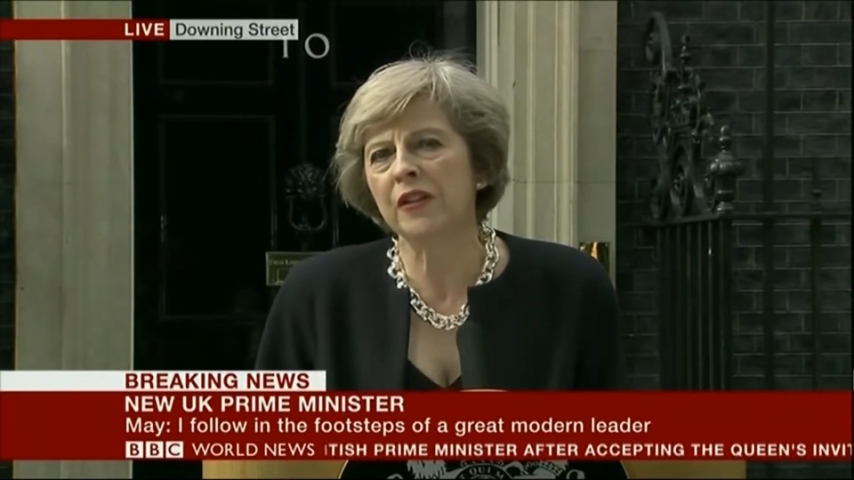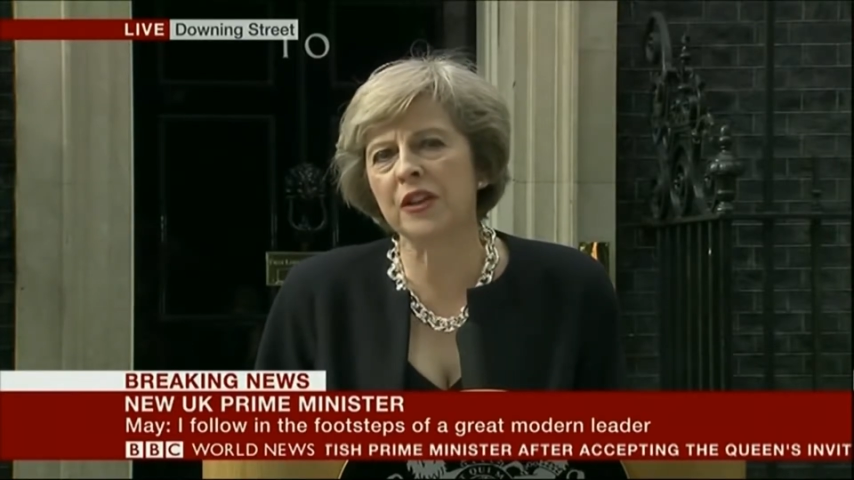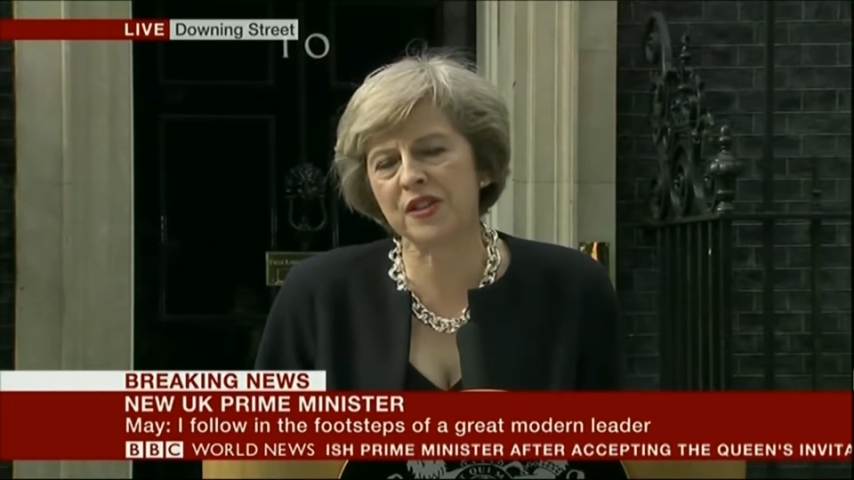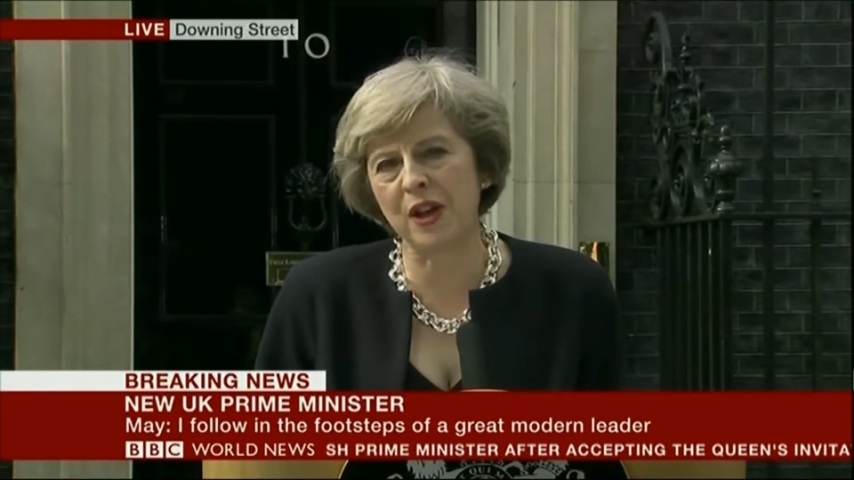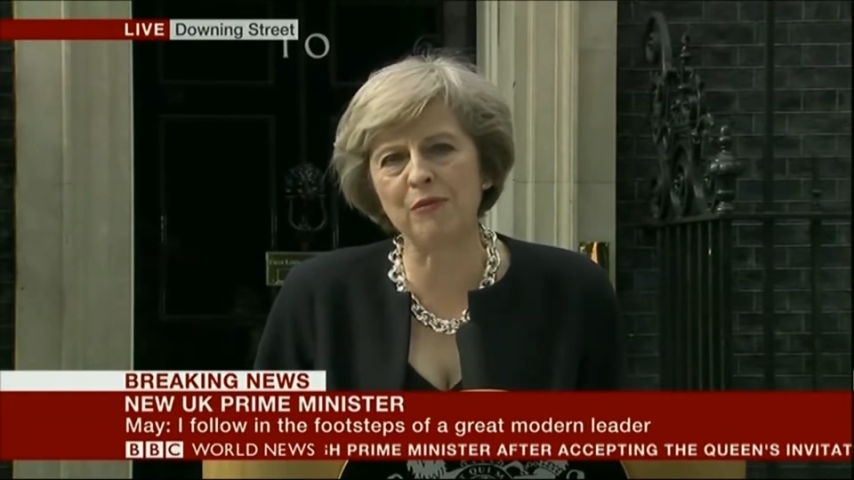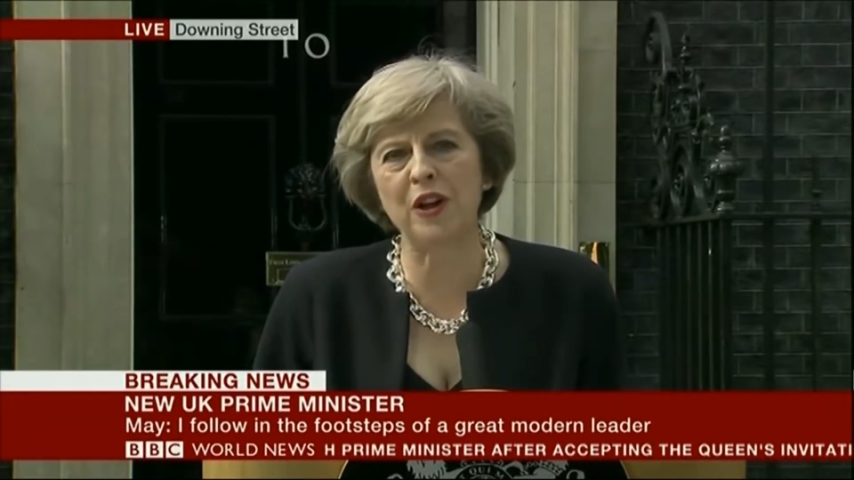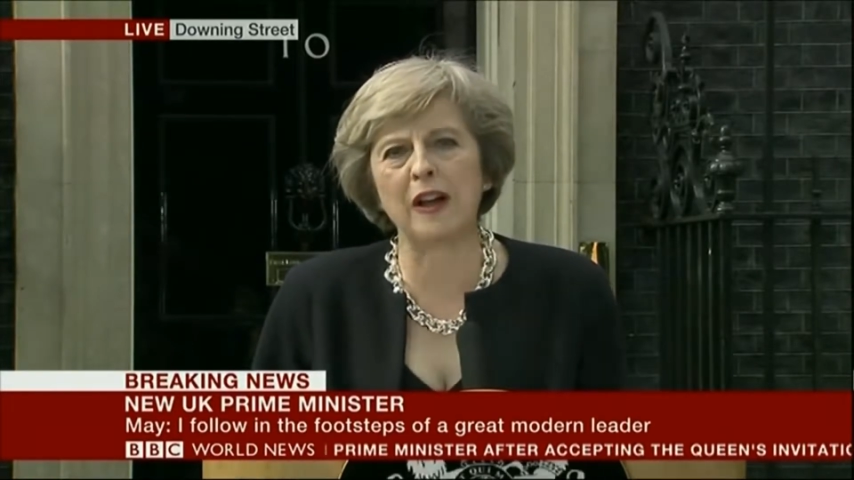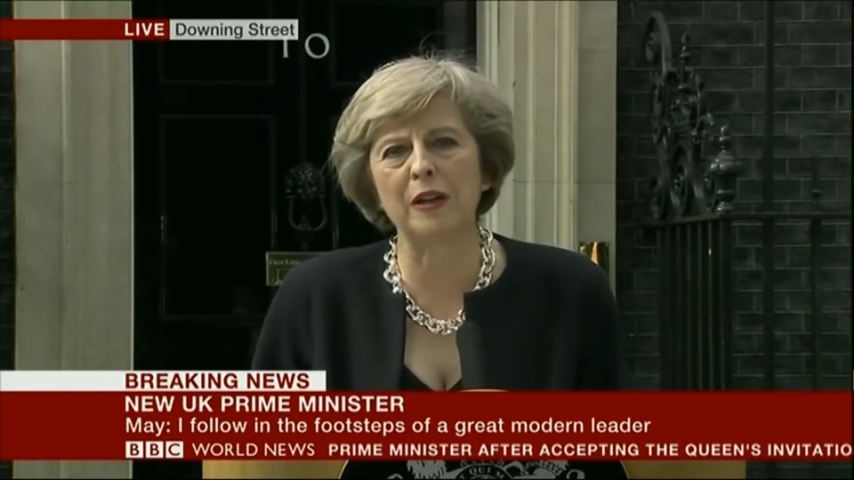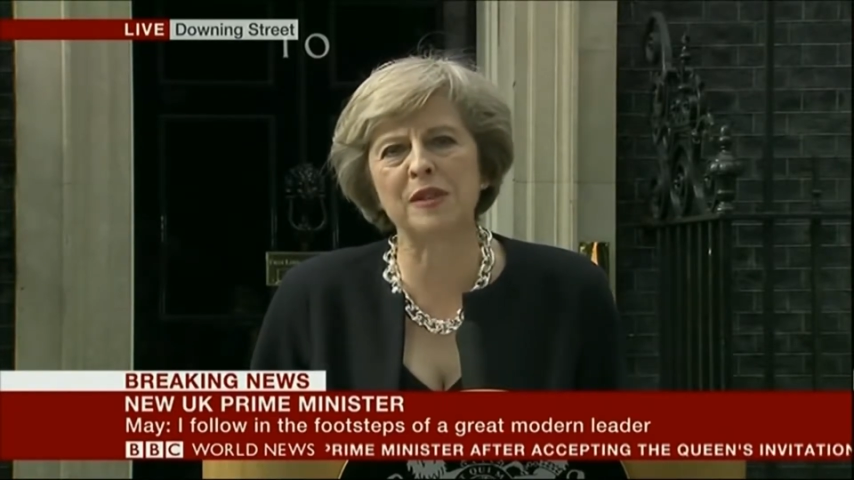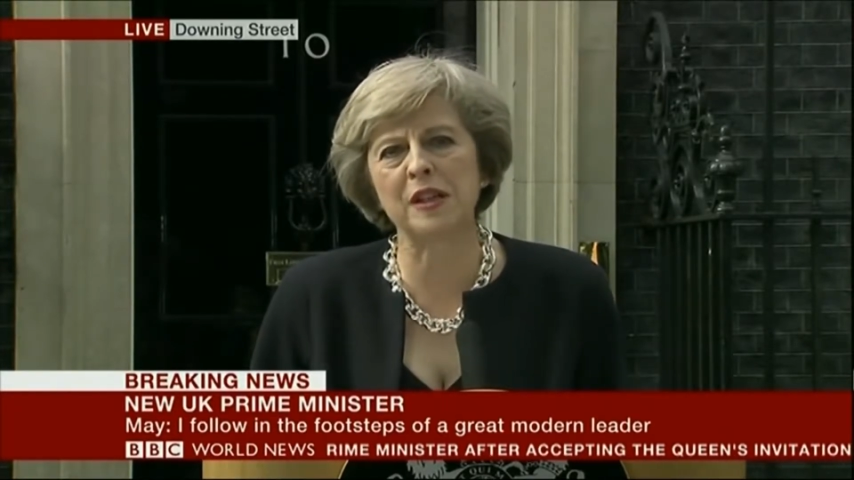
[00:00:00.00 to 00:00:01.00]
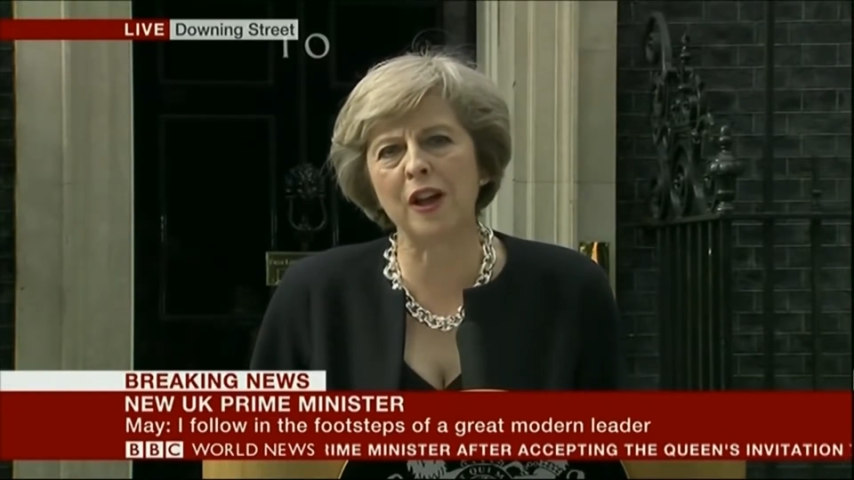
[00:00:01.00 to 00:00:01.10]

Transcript: that sometimes